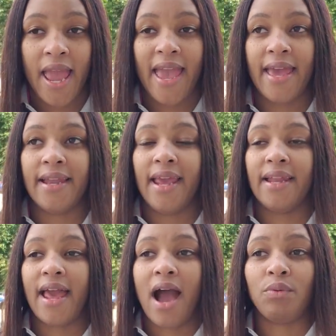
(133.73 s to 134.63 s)

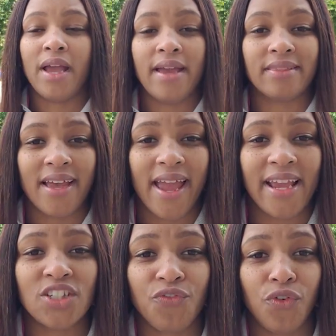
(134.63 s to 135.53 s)
At the
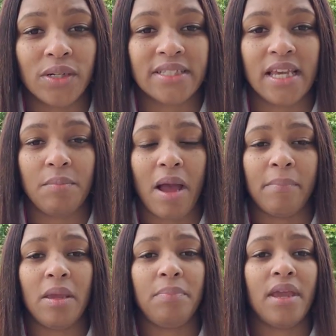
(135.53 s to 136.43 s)
age of 14, by
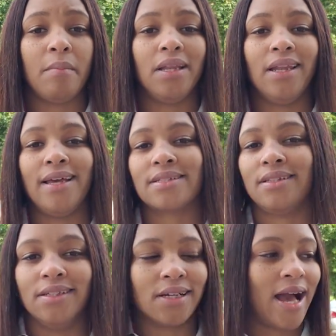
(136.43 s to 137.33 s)
me being molested,
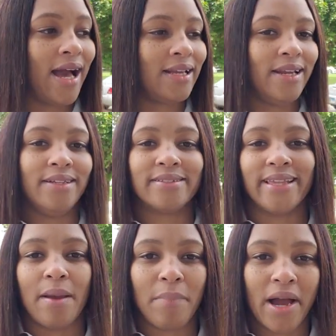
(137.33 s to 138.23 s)
look, I didn't
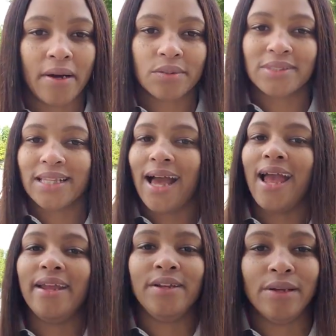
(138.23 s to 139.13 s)
set boundaries. I
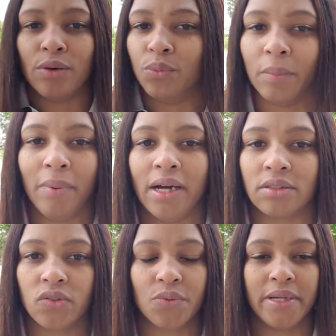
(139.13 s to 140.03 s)
didn't know what
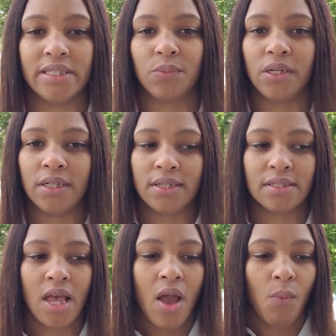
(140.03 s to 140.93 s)
boundaries was.
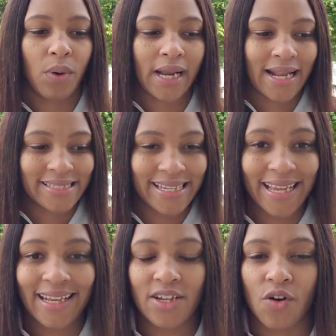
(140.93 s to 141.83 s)
What I
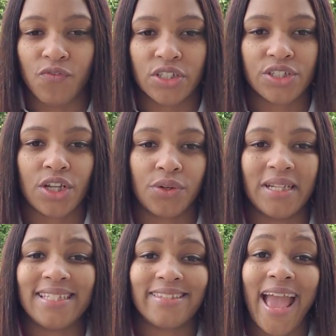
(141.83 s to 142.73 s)
did know for certain
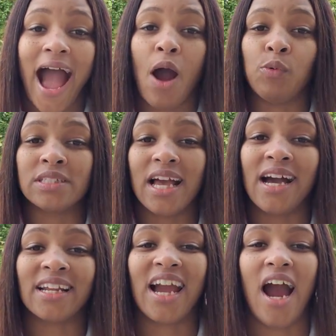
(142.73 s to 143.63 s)
is that I was
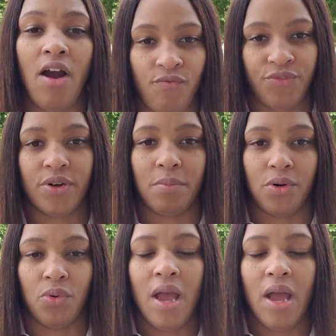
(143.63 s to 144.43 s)
uncomfortable.